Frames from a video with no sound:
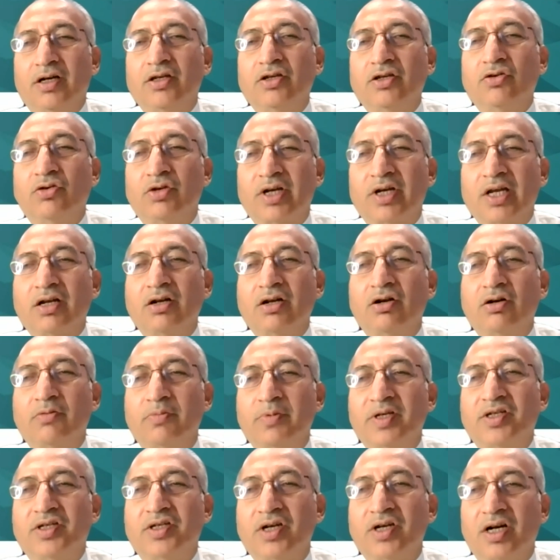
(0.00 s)
you
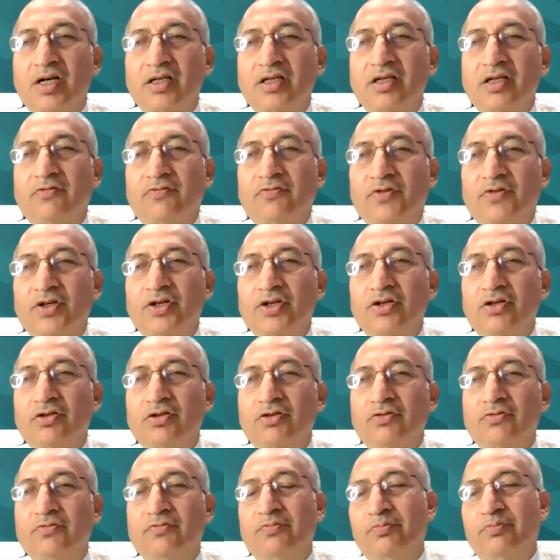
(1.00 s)
cannot be charging for
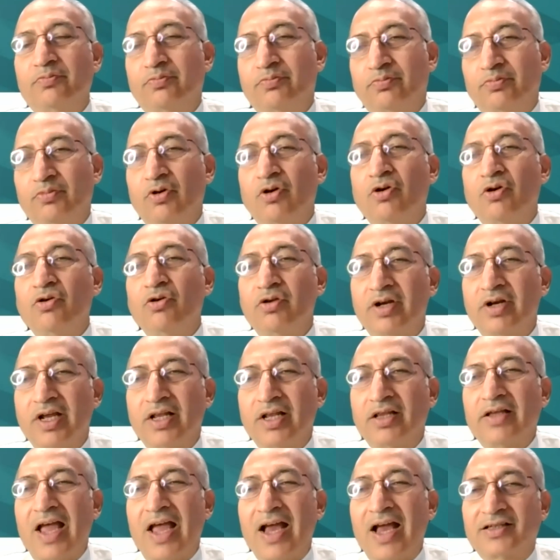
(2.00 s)
your own
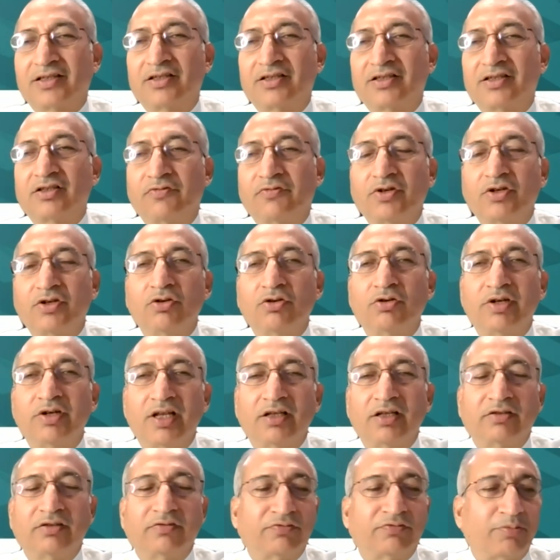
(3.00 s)
health, access of your
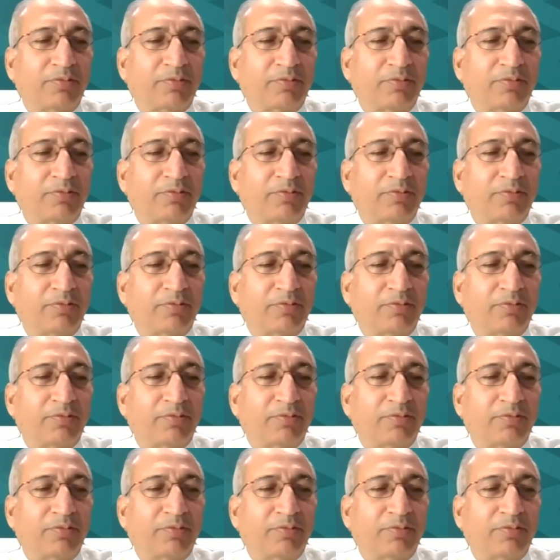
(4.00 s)
own health